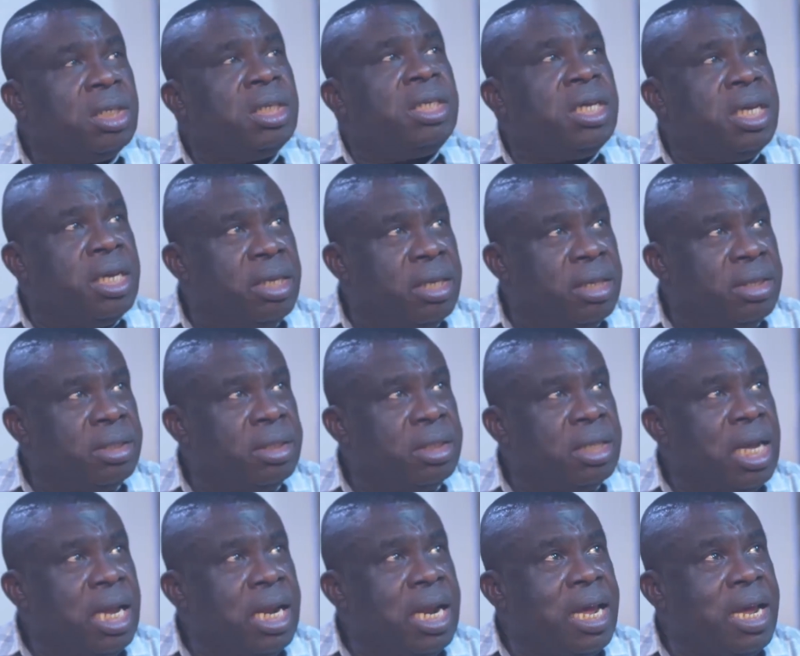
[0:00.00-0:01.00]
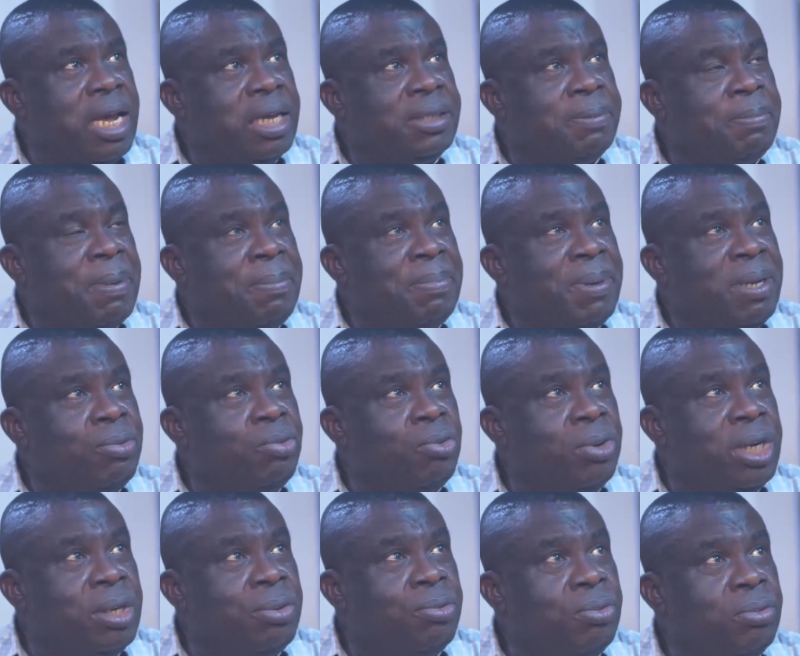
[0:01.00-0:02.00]
Yes, alias Papa
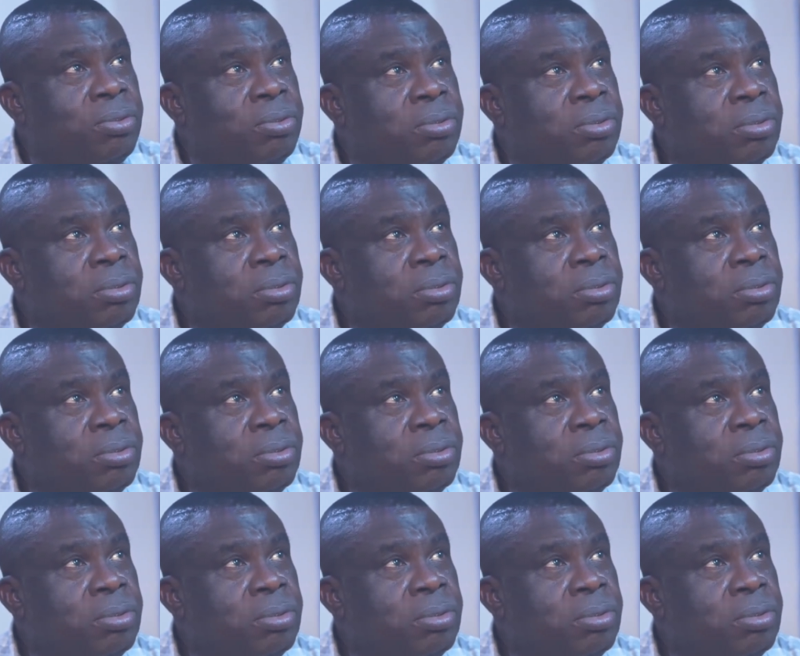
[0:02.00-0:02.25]
Guregu.